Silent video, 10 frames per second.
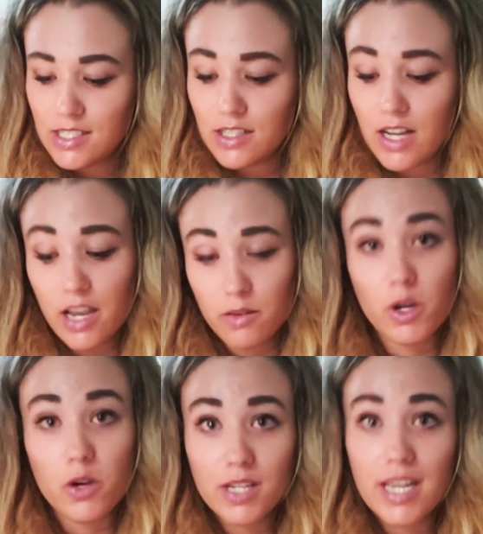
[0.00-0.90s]
I
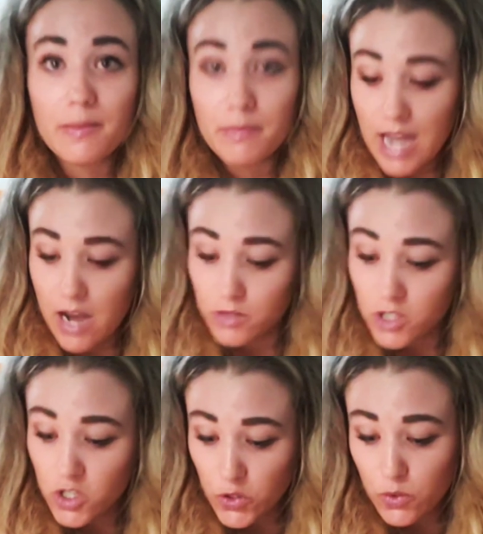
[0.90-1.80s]
wrote him down
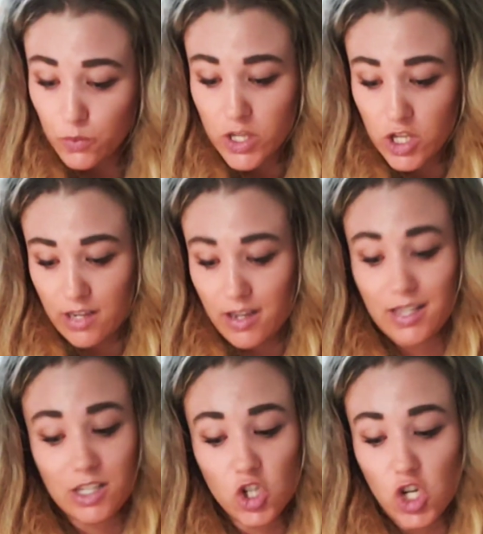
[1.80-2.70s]
too, wishing I
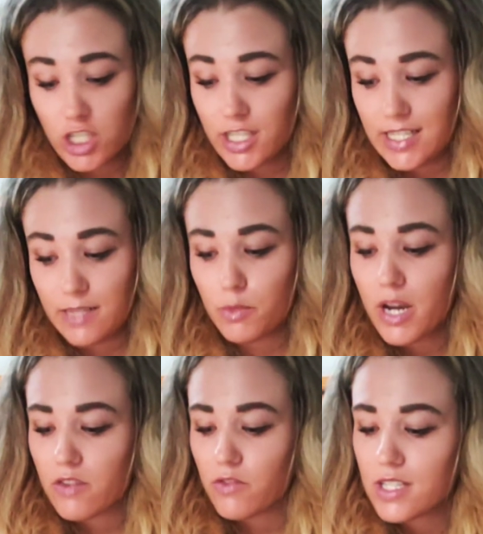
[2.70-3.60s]
had not eaten
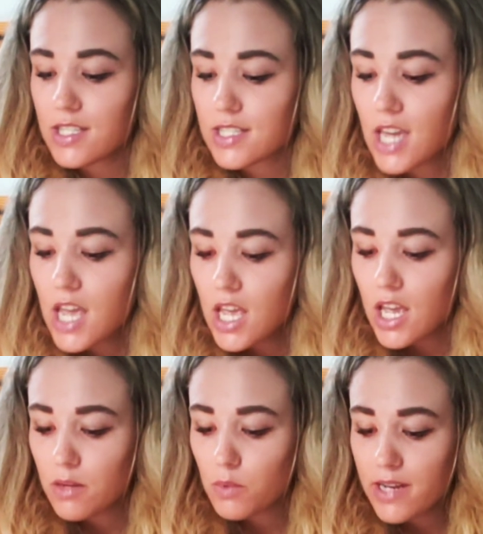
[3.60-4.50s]
breakfast,
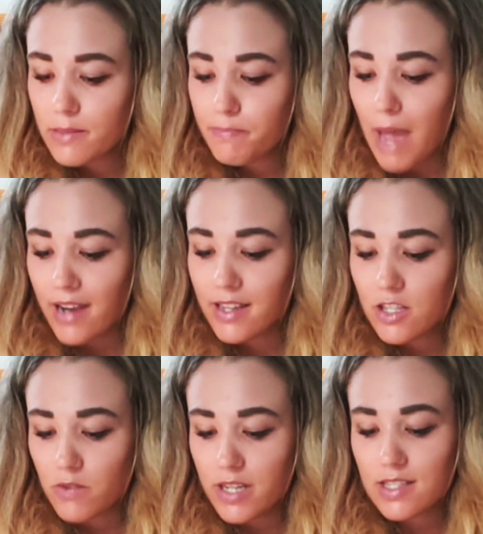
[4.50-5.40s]
and went back to
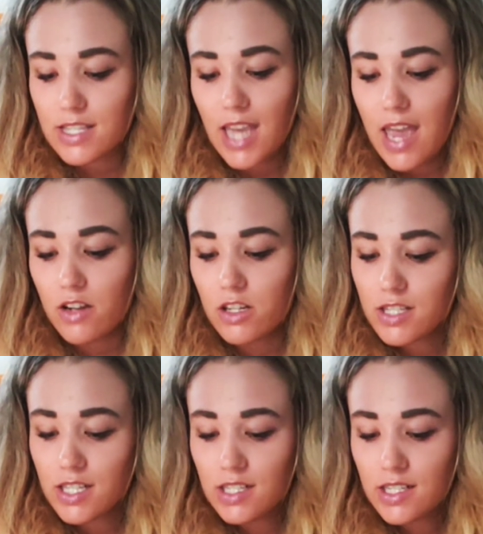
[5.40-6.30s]
the rest of the chaos.